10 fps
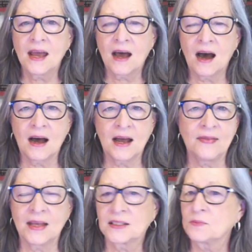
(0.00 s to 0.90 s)
uh, and
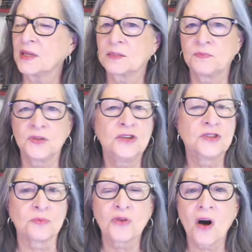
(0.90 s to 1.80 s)
that's that's using
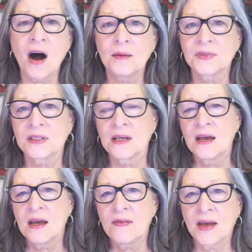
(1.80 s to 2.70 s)
prompts,
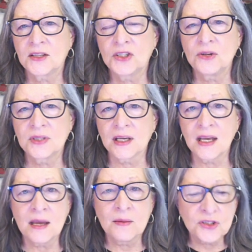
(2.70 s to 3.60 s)
that's using
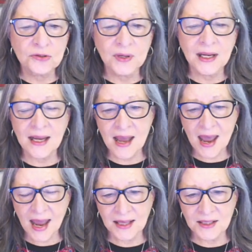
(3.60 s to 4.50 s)
imagery,
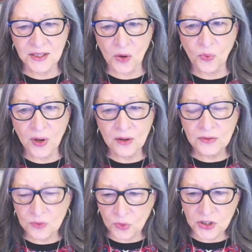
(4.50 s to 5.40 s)
and so
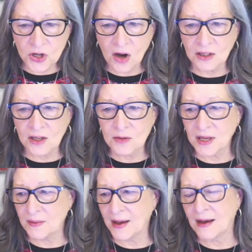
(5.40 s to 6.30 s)
we'll we'll talk a little bit
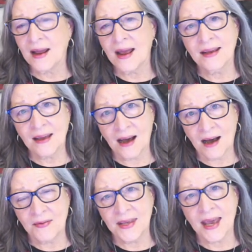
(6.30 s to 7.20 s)
about
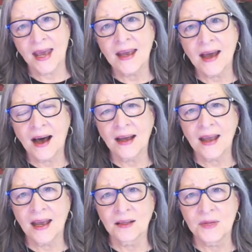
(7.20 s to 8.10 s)
uh, the AI
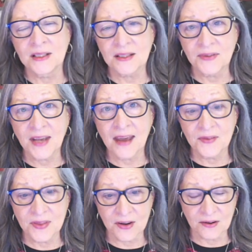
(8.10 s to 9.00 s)
elements of
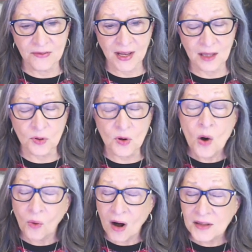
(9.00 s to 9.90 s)
Canva that are available.
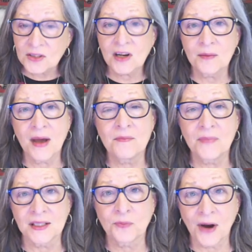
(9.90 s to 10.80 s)
We'll also talk about
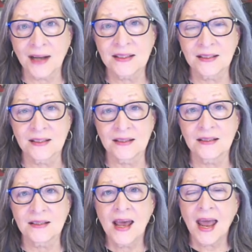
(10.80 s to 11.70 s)
best
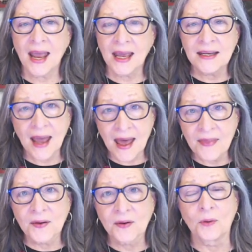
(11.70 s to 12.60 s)
practices and
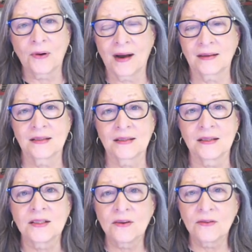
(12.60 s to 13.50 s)
ethical
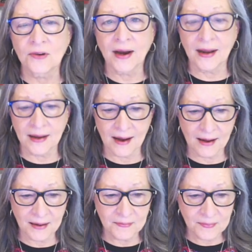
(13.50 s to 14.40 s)
practices for AI.